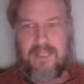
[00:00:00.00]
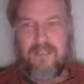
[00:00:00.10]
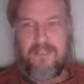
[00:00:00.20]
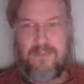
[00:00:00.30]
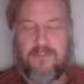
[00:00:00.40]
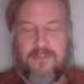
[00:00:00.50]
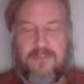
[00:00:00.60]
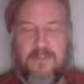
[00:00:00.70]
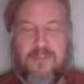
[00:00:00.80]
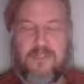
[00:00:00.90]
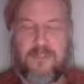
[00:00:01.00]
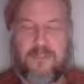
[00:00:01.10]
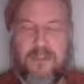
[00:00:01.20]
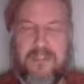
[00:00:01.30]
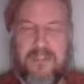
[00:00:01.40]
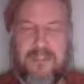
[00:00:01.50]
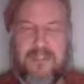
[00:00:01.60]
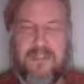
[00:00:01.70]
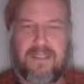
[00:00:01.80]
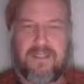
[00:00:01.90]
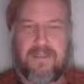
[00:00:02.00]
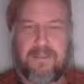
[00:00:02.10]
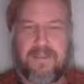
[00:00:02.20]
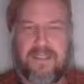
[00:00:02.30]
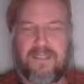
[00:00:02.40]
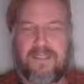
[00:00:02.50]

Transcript: So for someone just starting, it's